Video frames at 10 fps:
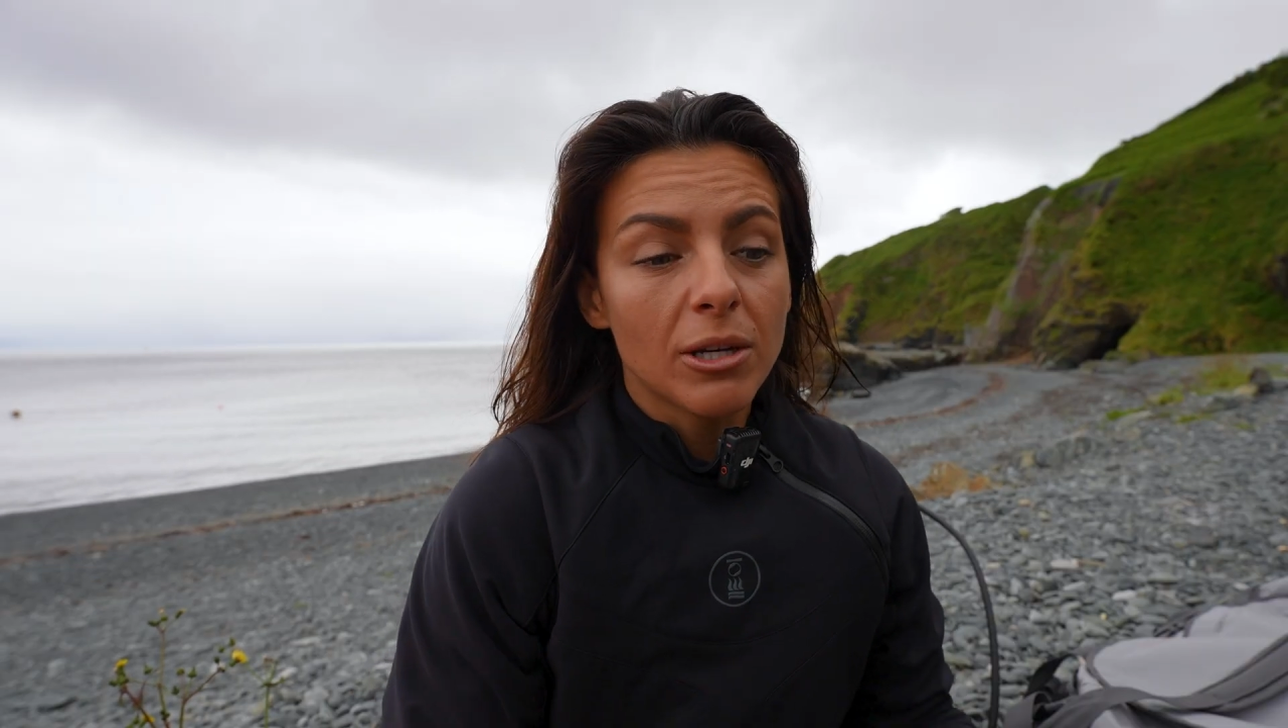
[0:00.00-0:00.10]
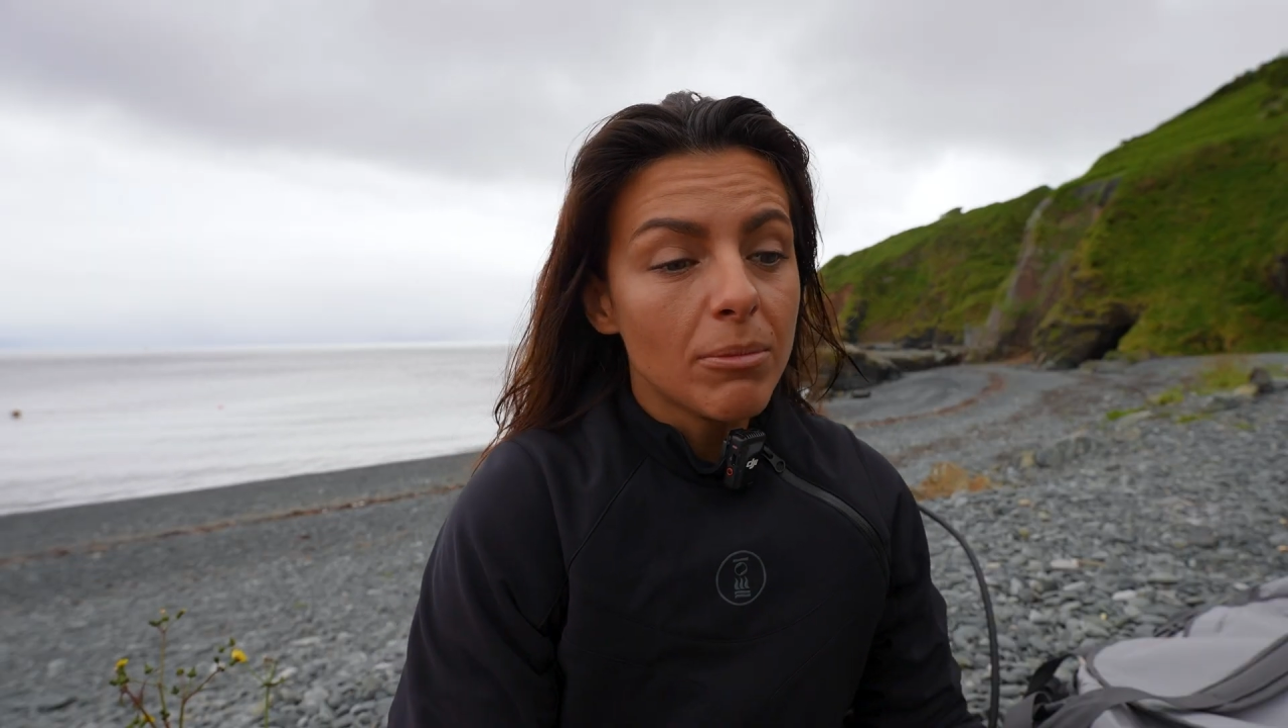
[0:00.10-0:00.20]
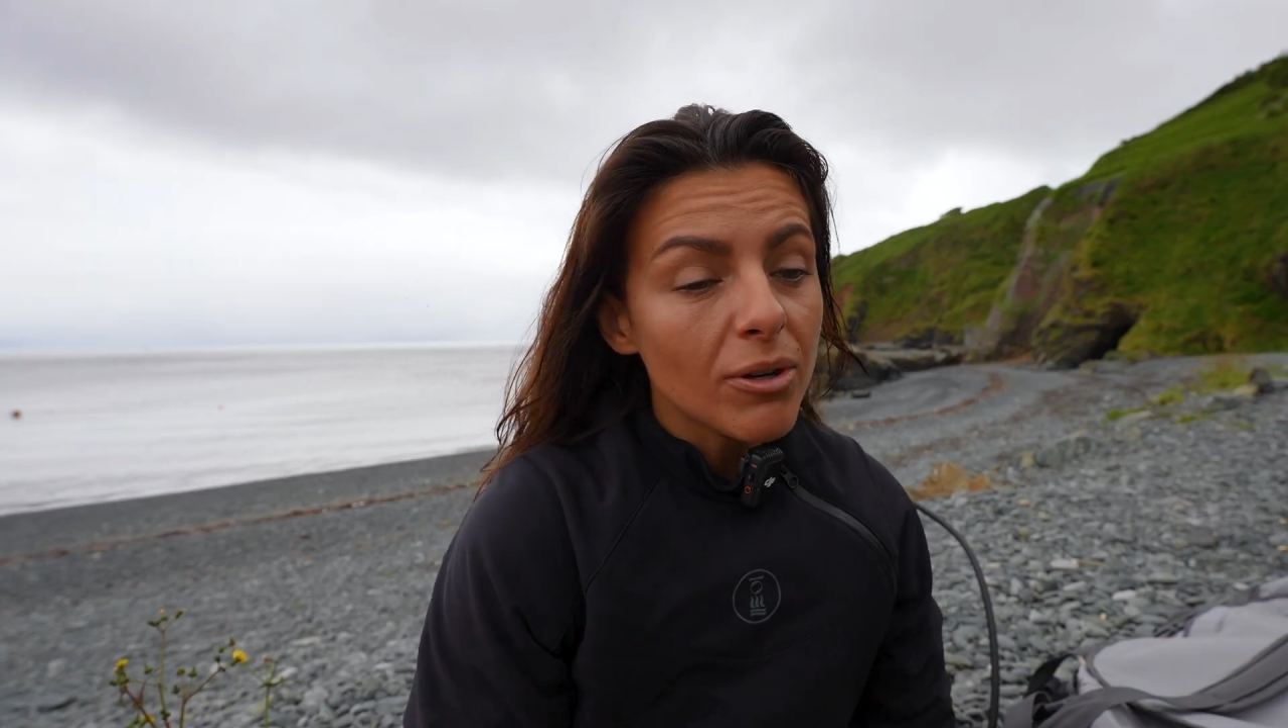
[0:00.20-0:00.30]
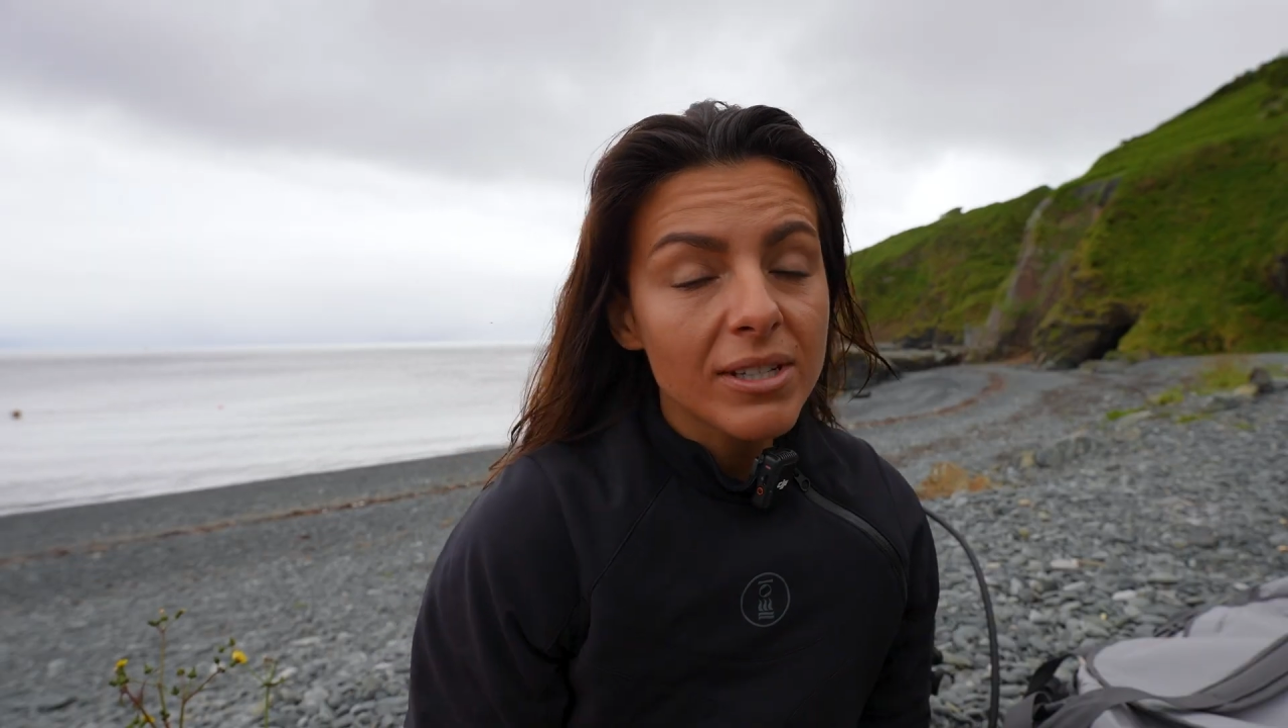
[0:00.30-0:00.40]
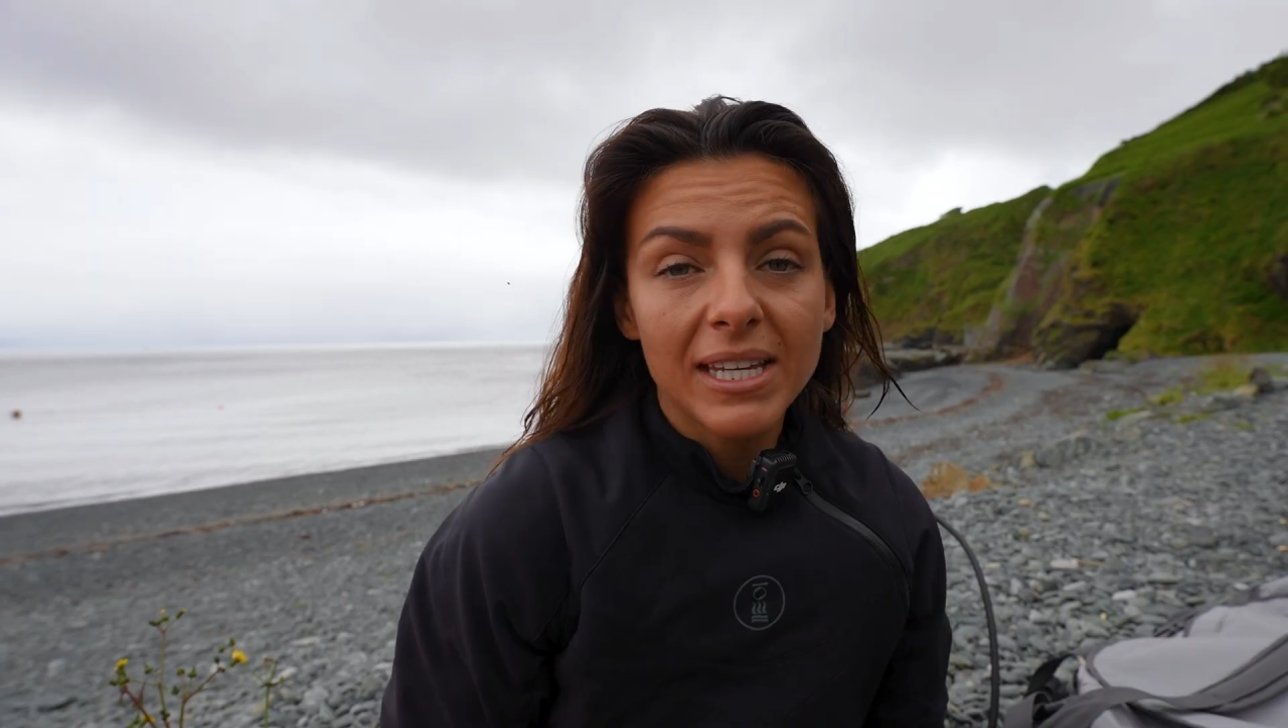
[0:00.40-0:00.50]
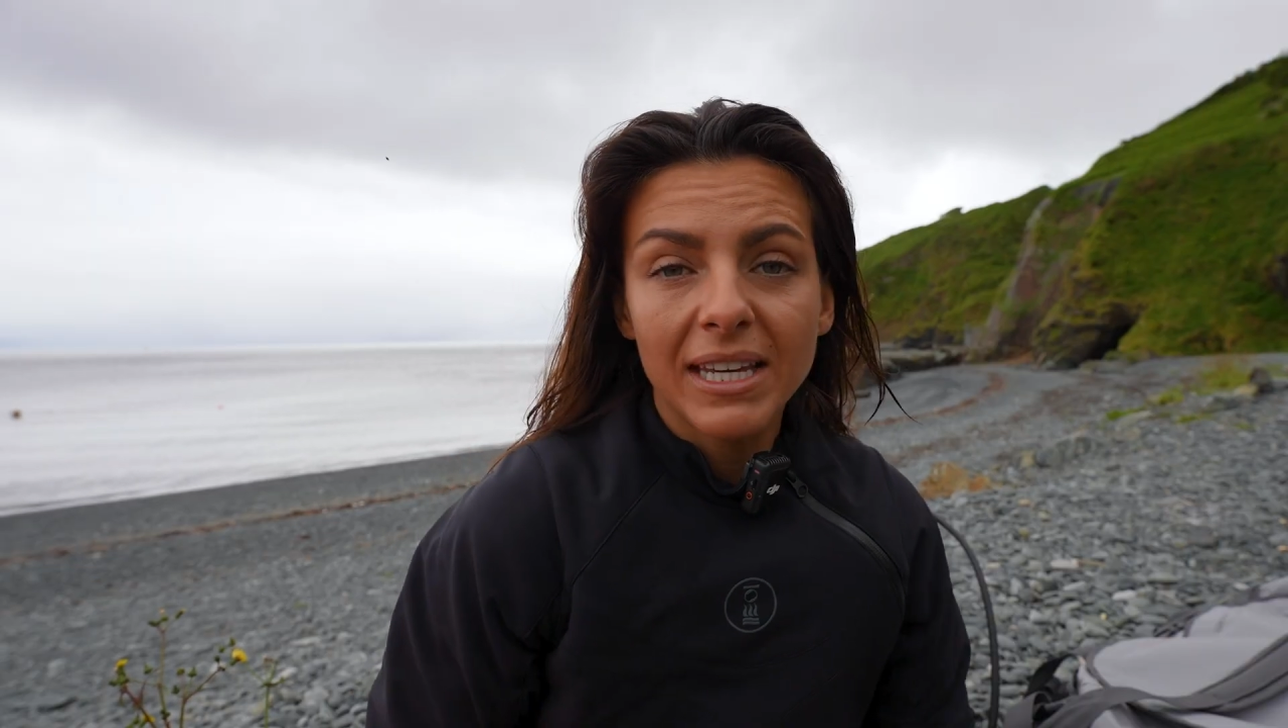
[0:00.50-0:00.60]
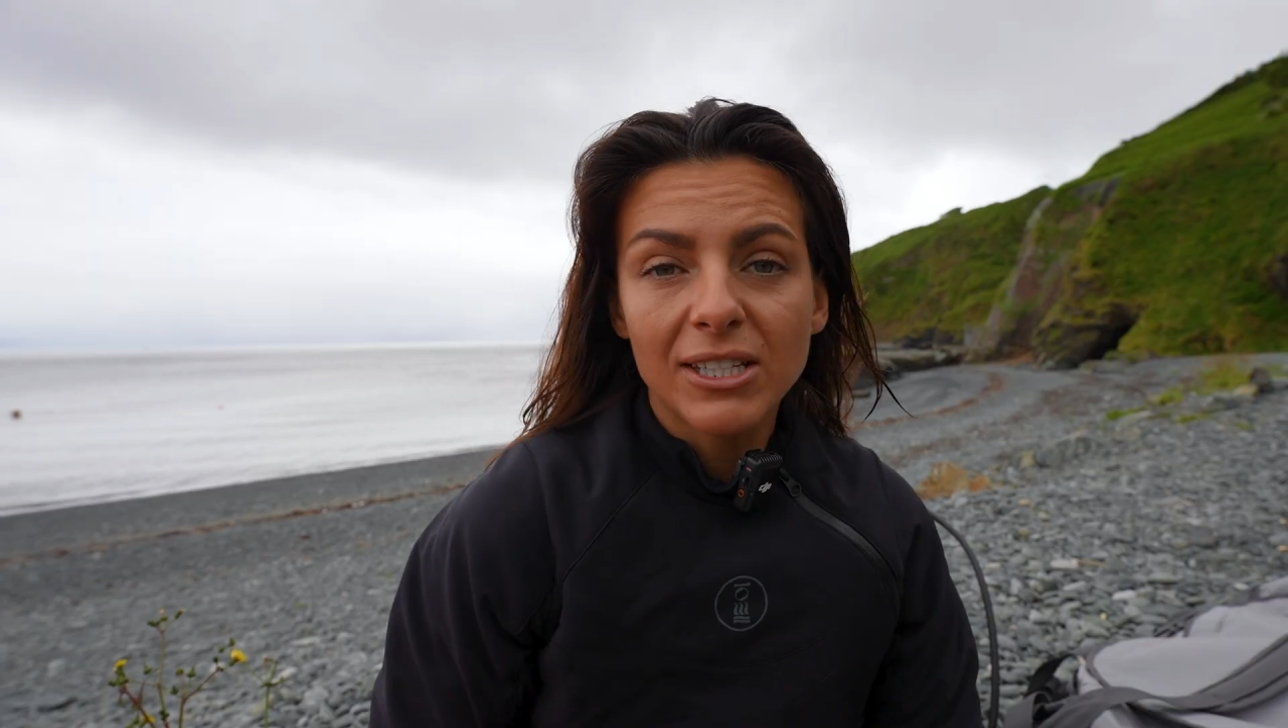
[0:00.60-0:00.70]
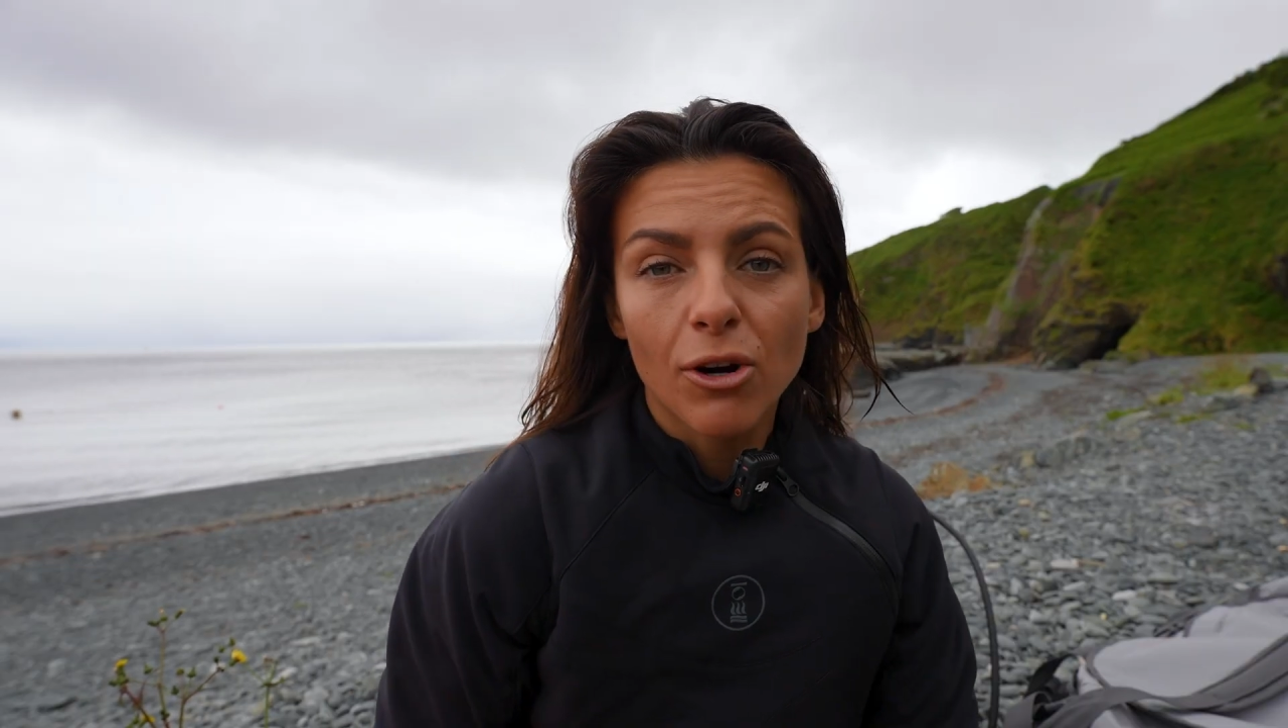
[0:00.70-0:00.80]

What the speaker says: communities